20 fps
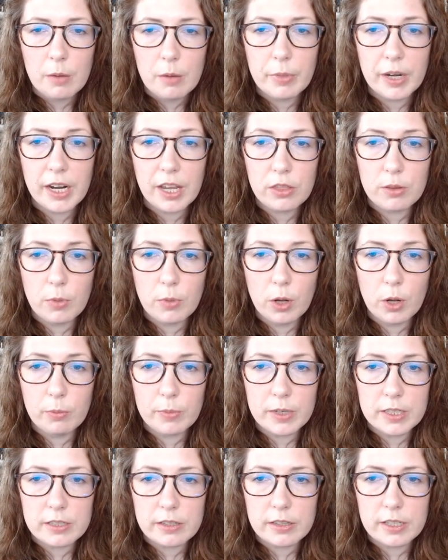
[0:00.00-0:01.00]
But at the
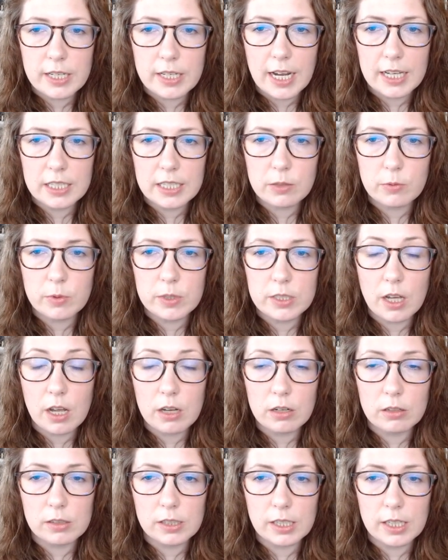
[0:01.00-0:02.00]
moment, the task was
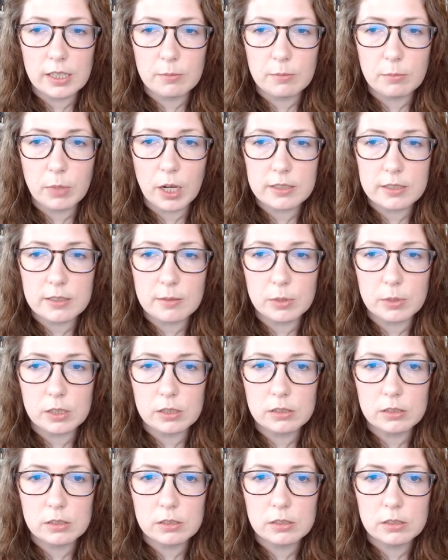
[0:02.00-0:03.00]
utterly
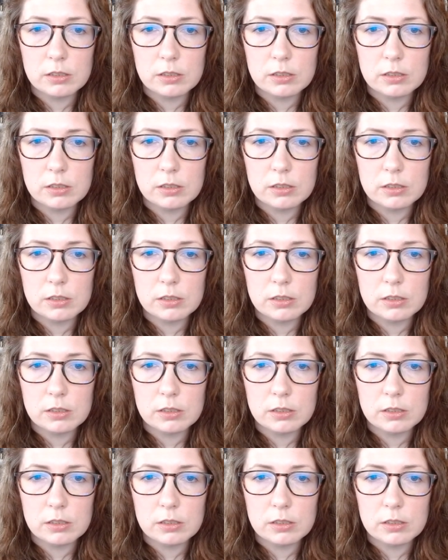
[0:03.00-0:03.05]
impossible.